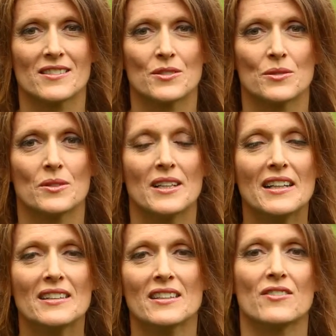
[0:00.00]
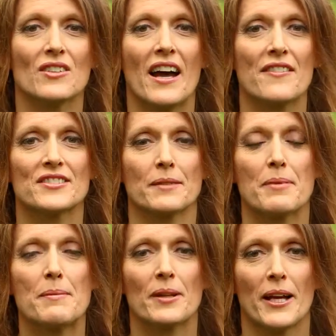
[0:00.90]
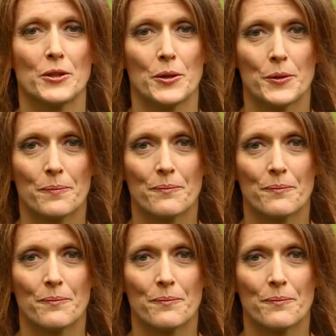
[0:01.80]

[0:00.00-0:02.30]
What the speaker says: to live lives like people I knew.